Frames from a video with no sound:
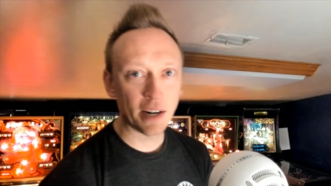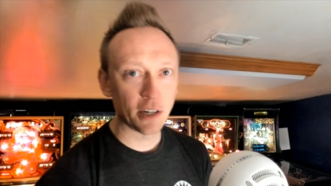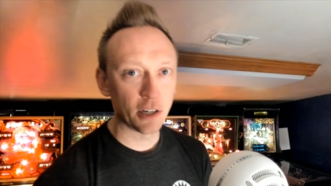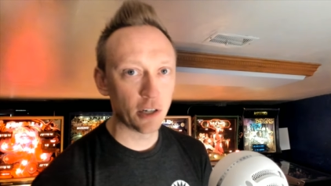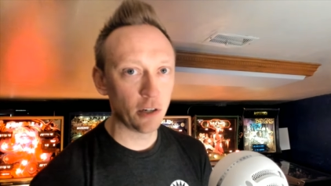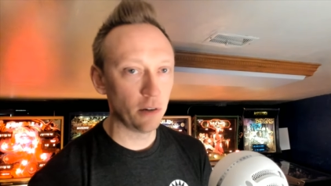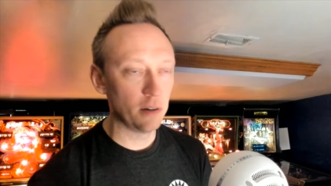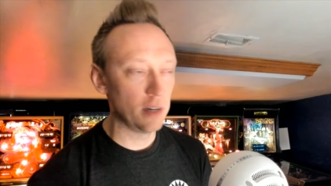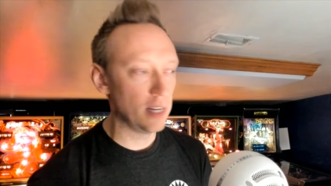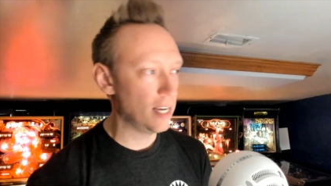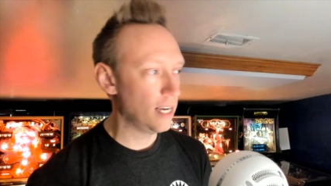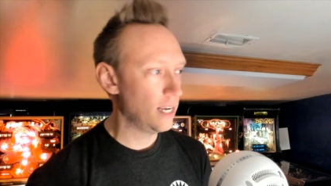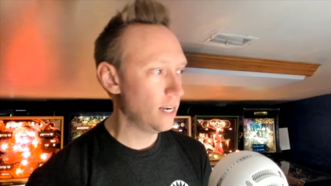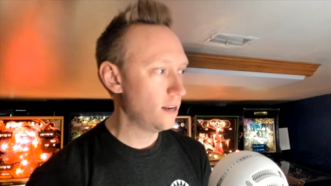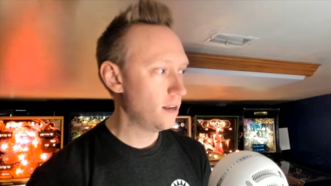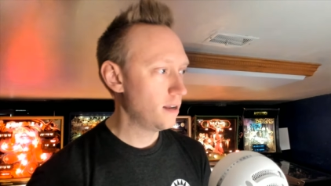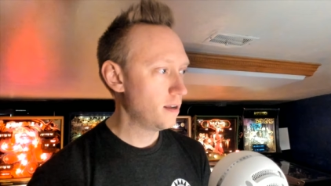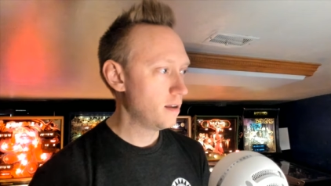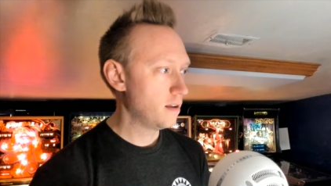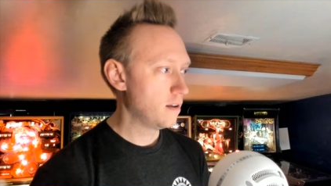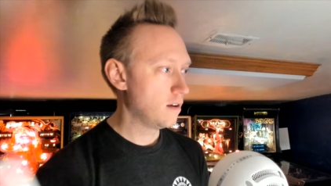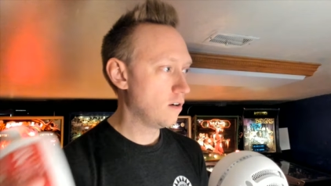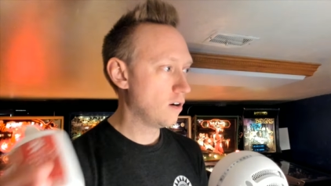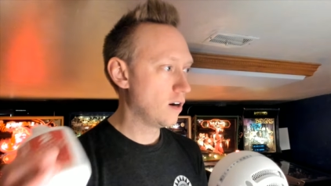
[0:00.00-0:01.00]
you'll need
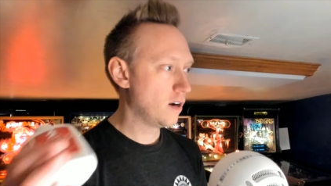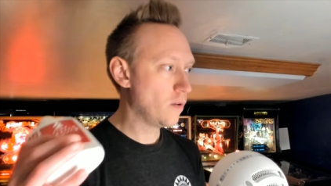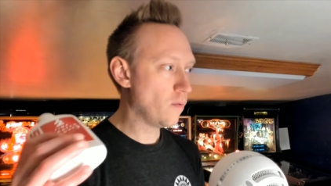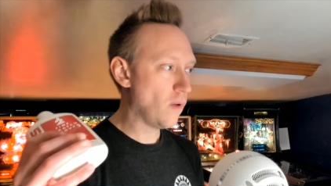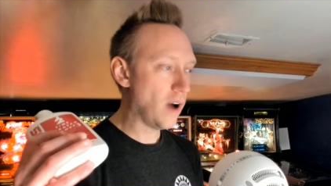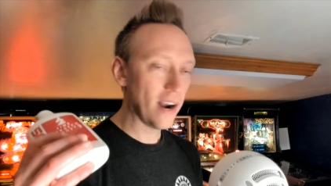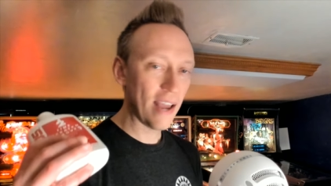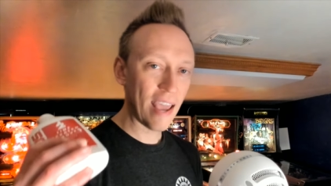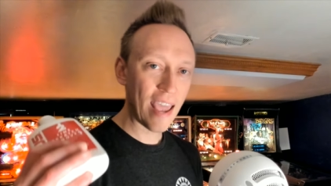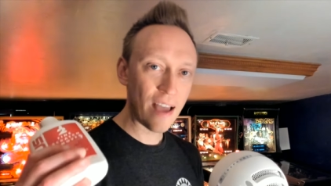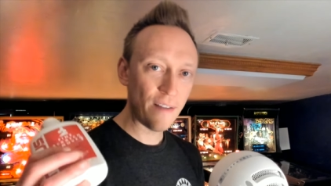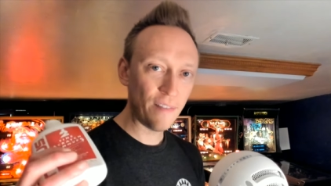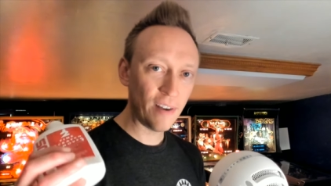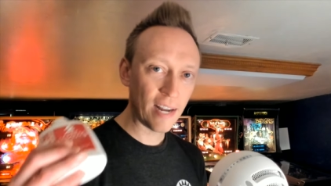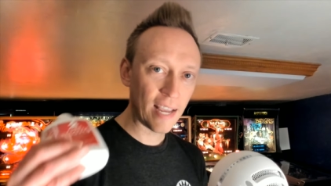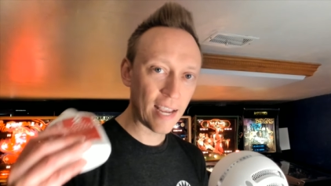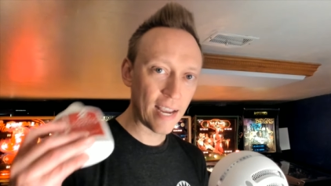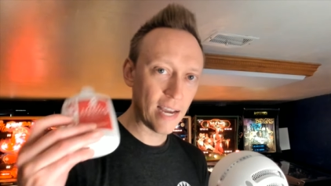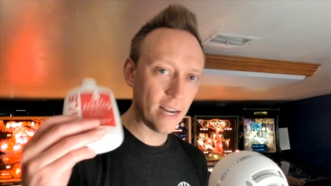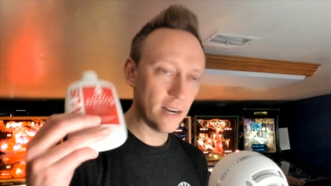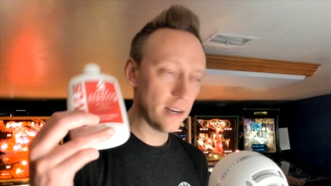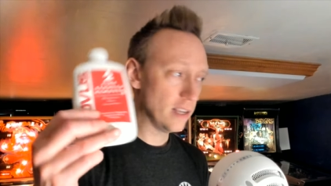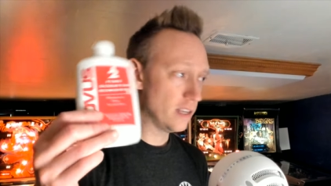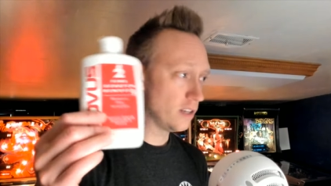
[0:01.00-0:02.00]
or you want to have on
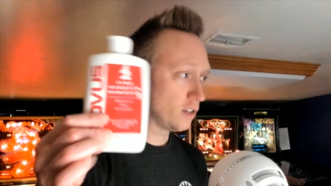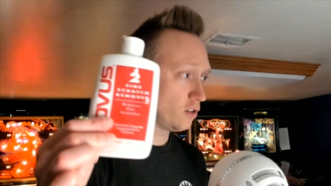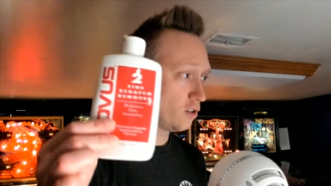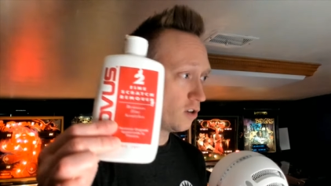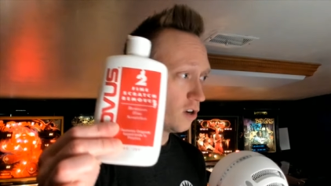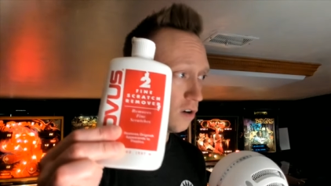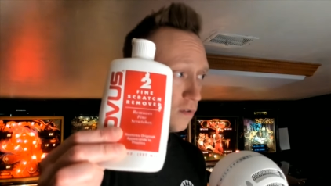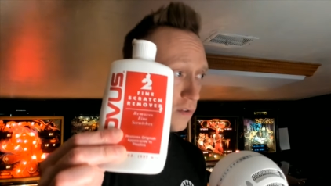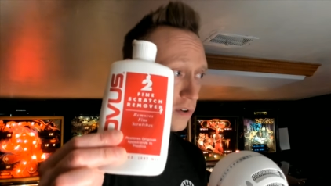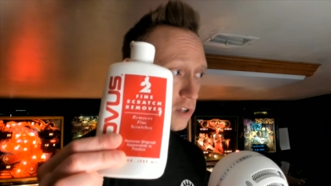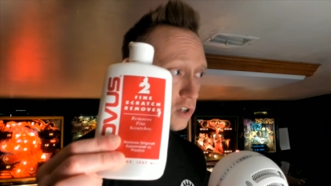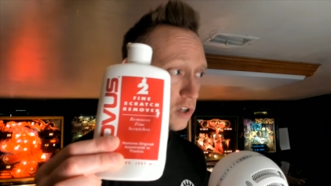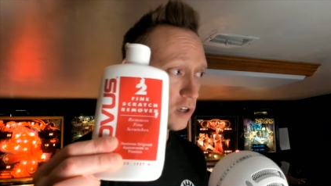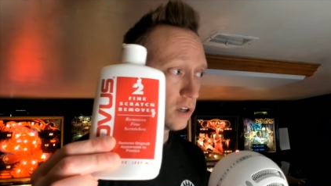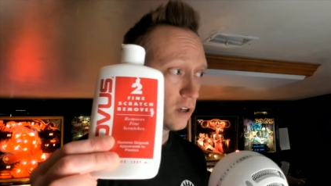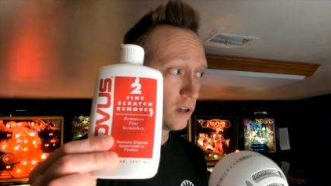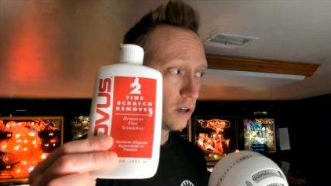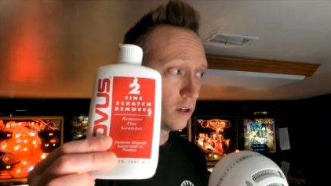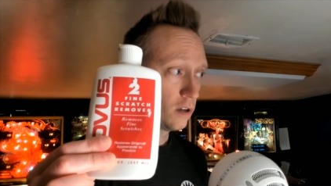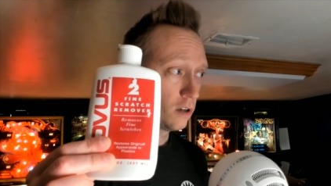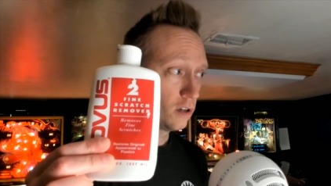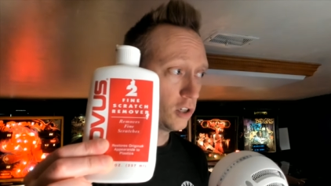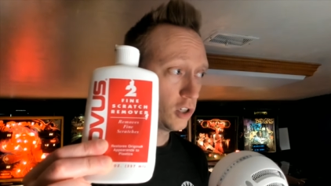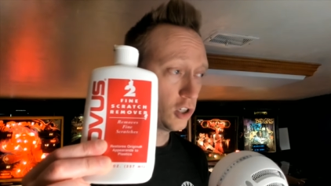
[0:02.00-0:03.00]
hand is Novus
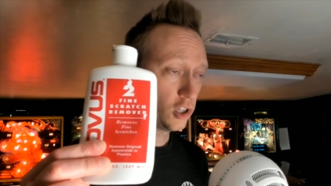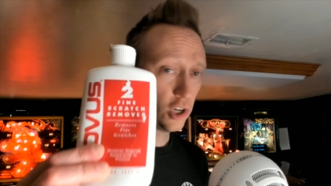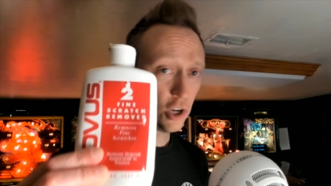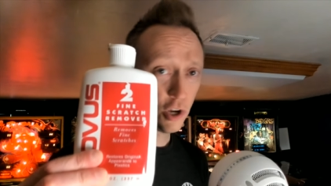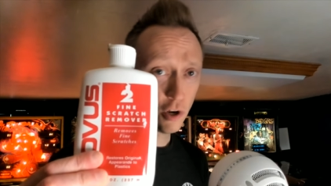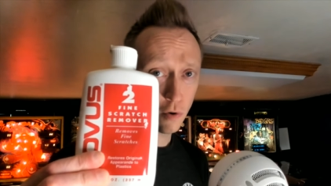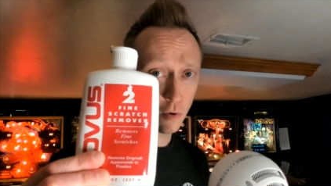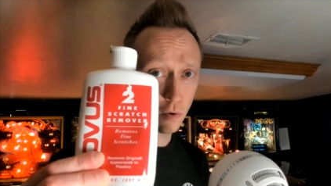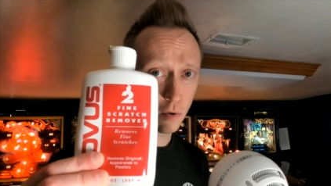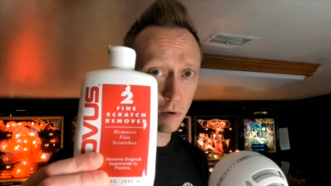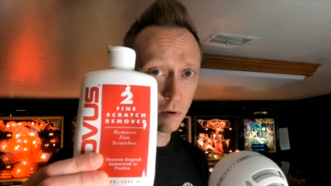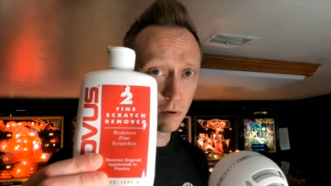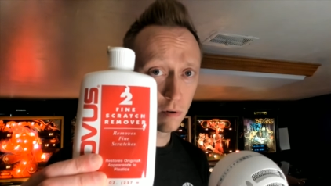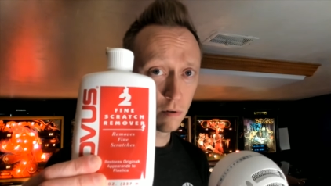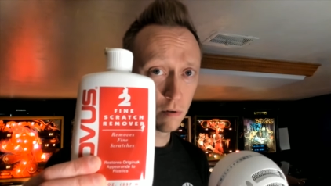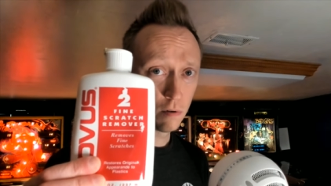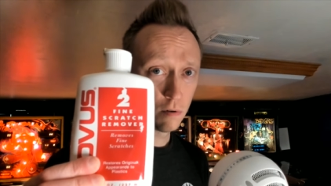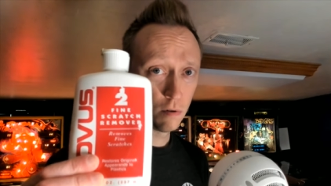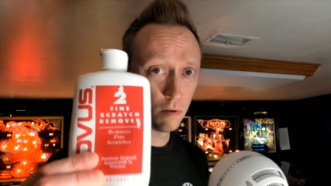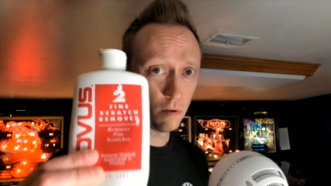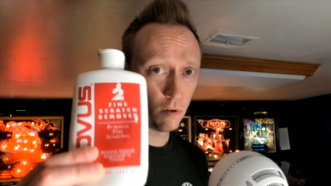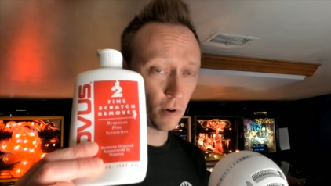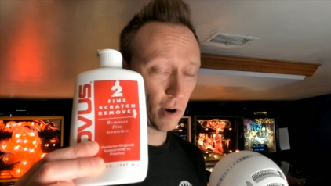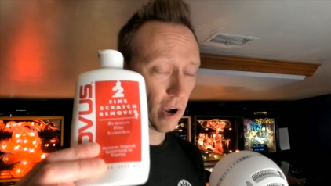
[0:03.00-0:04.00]
2,
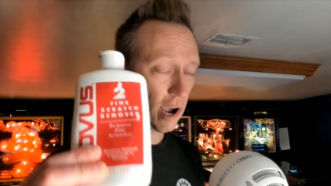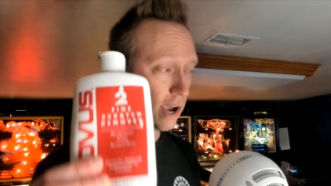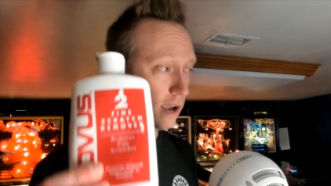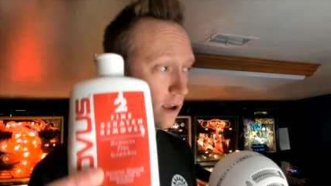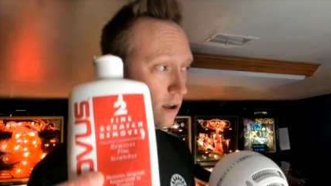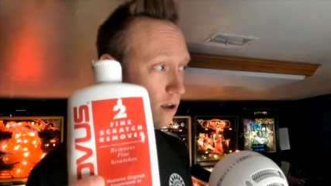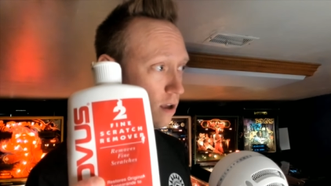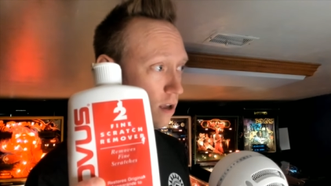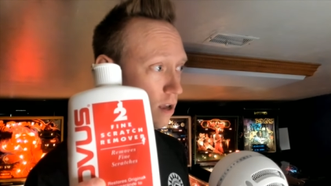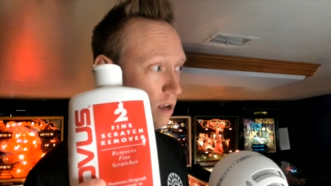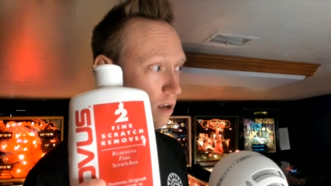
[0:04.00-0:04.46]
okay?